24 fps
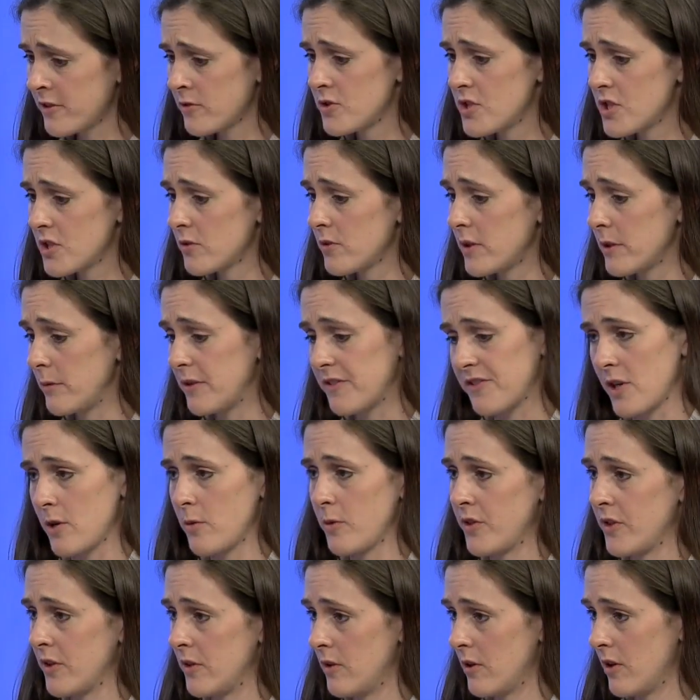So generally we start
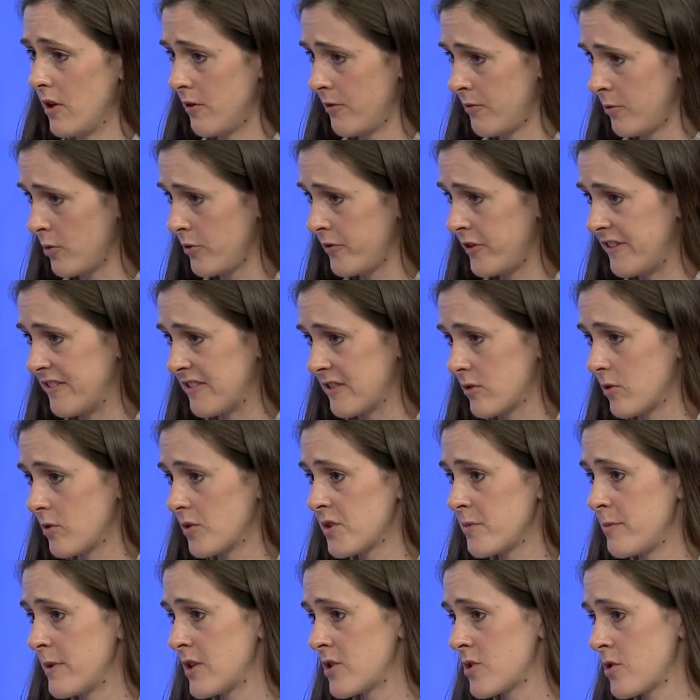with a full physical
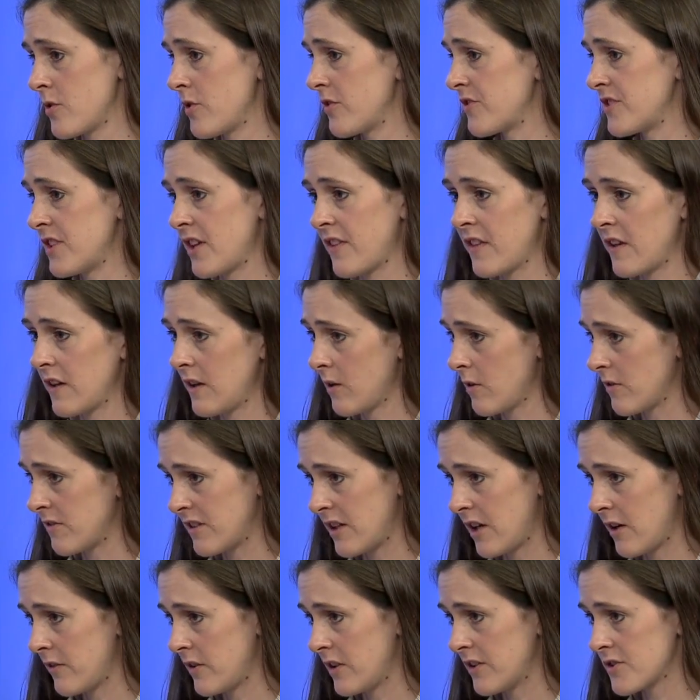to make sure there's nothing else
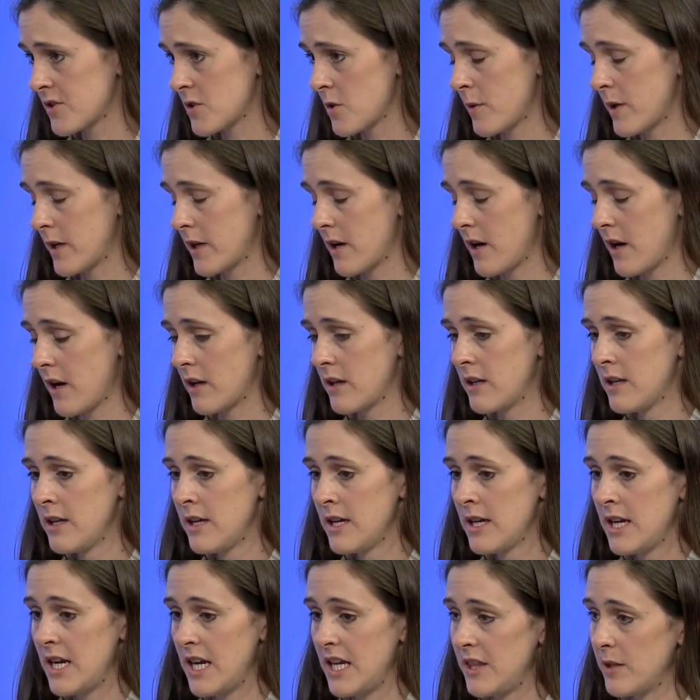obvious going on,
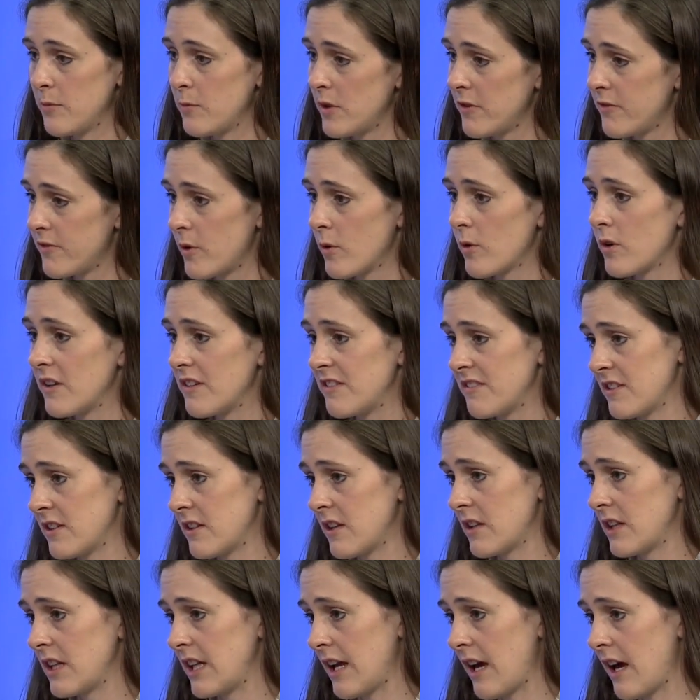and then we focus in
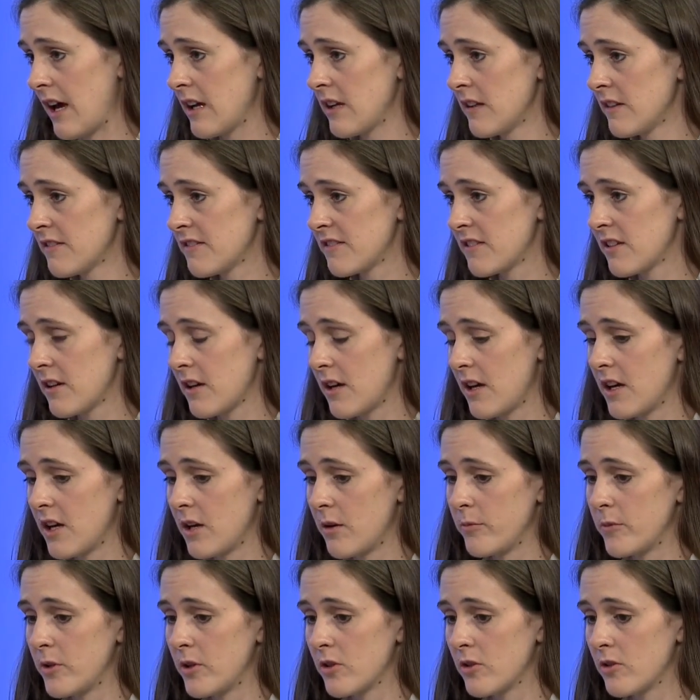on the eyes.
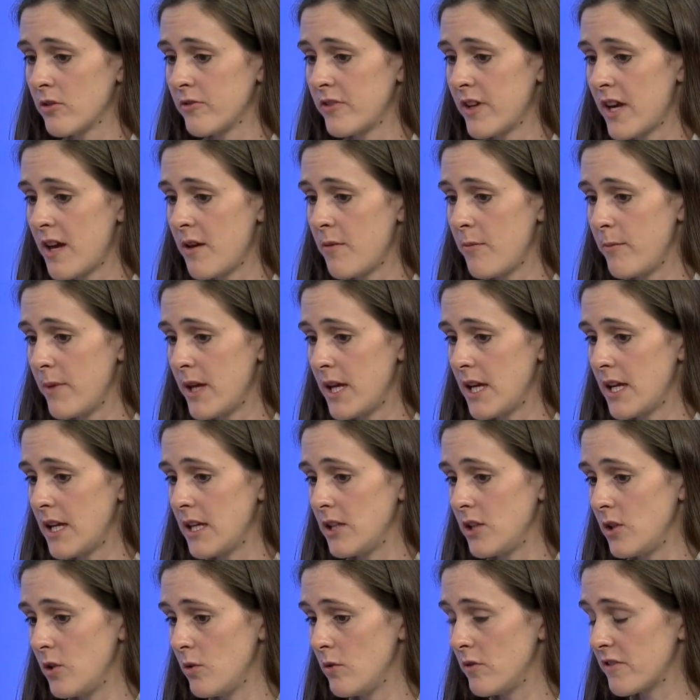Your vet
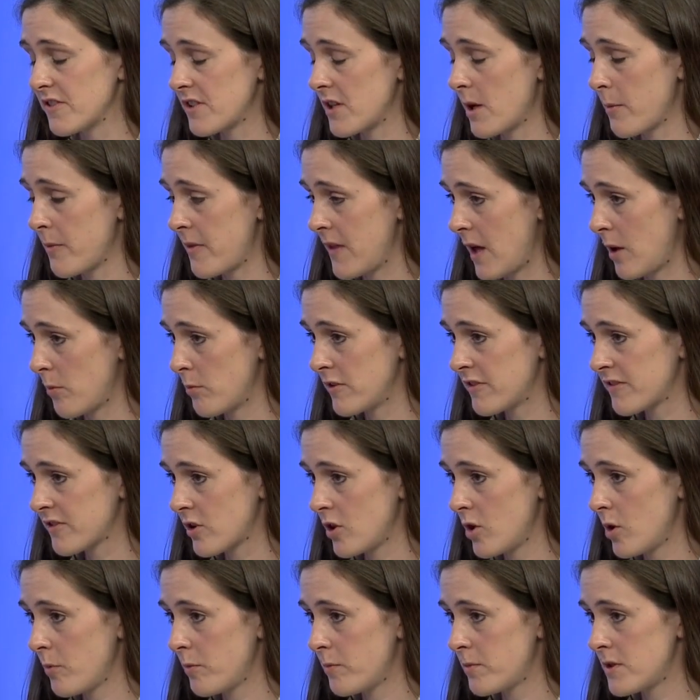may use an
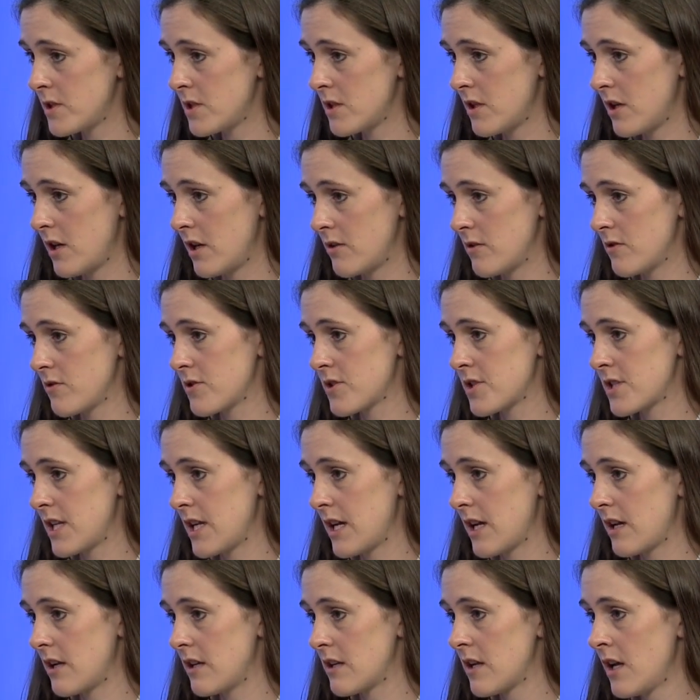ophthalmoscope to
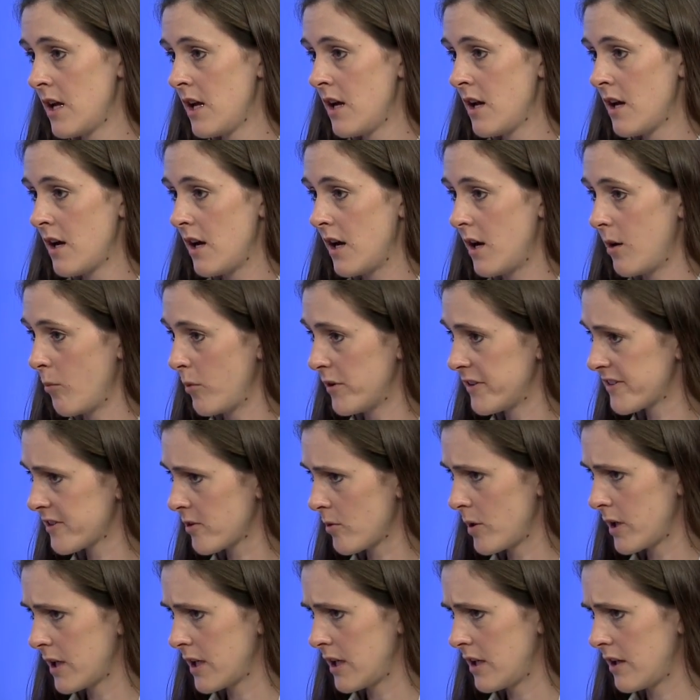understand what's
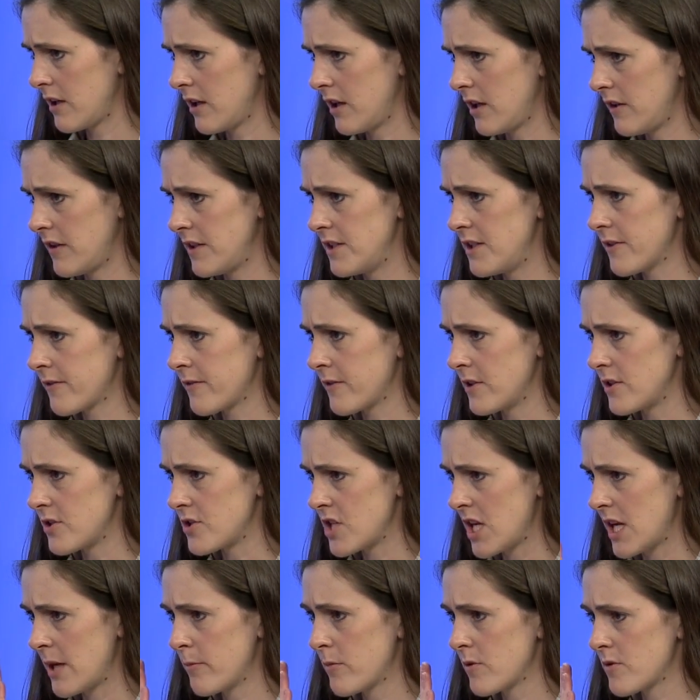going in the different
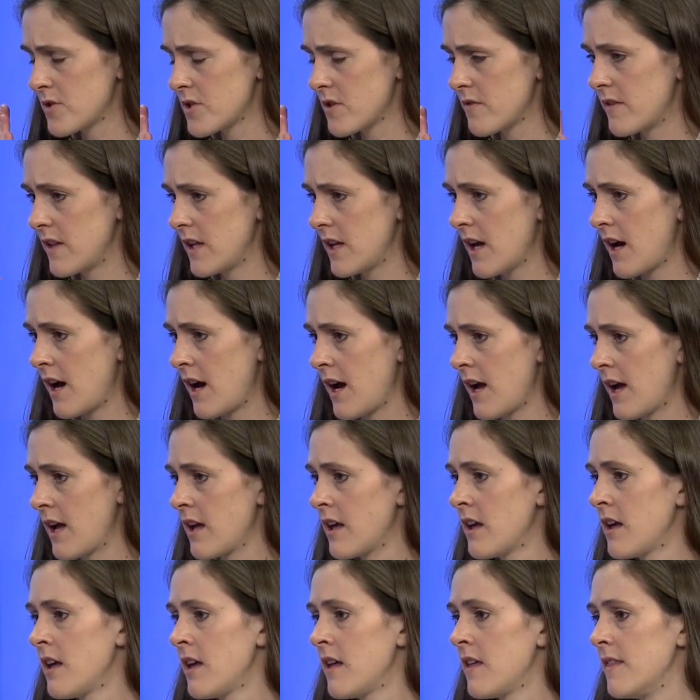chambers of the eye.